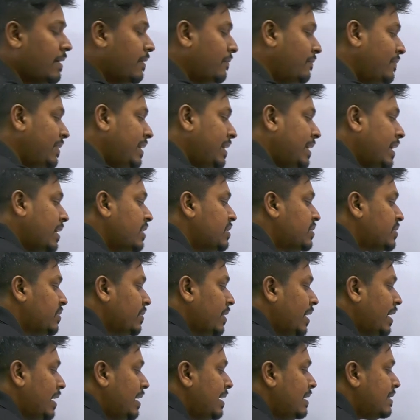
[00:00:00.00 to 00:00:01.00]
we can
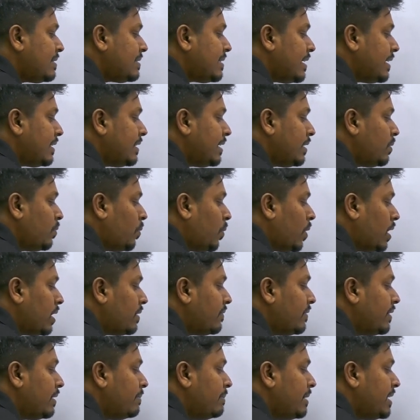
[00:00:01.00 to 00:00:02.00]
surely say that what
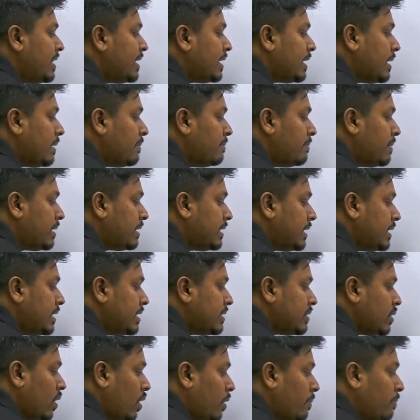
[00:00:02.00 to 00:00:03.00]
will be the number that
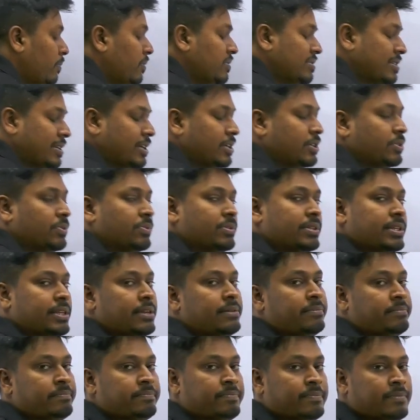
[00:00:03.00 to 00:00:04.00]
is opposite to 3.
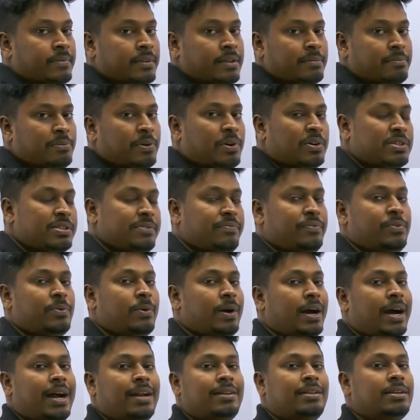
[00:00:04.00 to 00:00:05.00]
Because if you
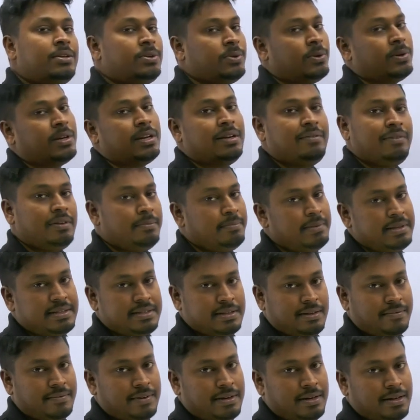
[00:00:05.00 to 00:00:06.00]
add, the total will be
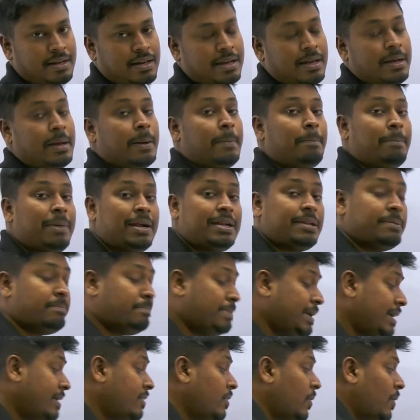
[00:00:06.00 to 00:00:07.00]
7. But
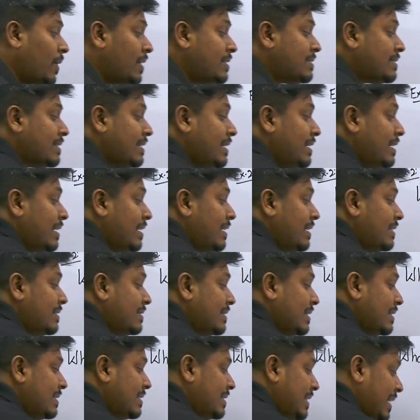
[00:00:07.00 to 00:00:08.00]
because here
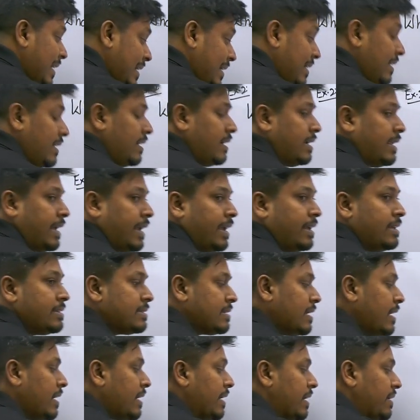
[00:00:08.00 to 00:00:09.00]
it's a general
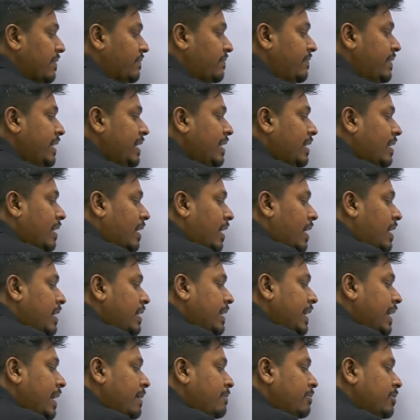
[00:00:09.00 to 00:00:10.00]
dice, we
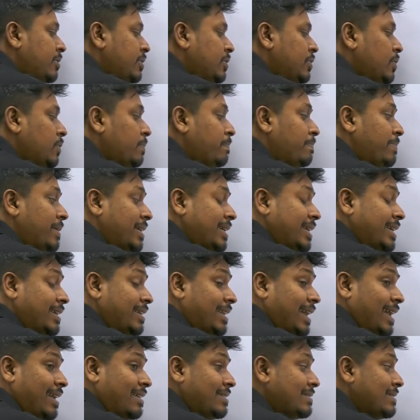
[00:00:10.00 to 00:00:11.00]
can't able to
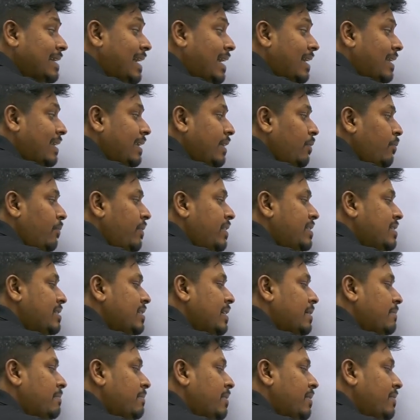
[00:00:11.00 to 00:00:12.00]
predict exactly which
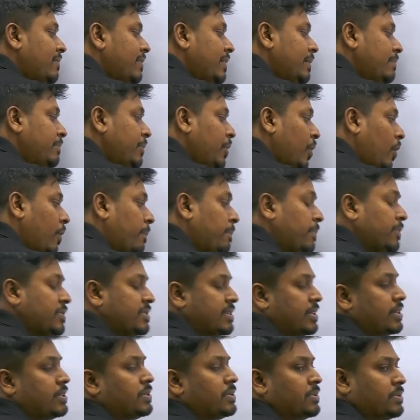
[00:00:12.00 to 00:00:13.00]
number will be
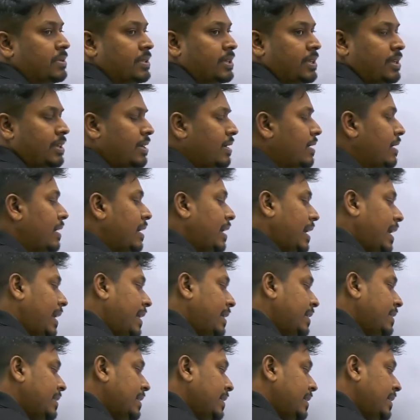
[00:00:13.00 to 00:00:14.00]
opposite to 3.
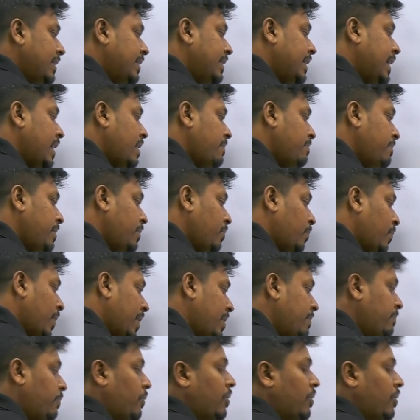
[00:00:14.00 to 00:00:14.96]
Either it can be 1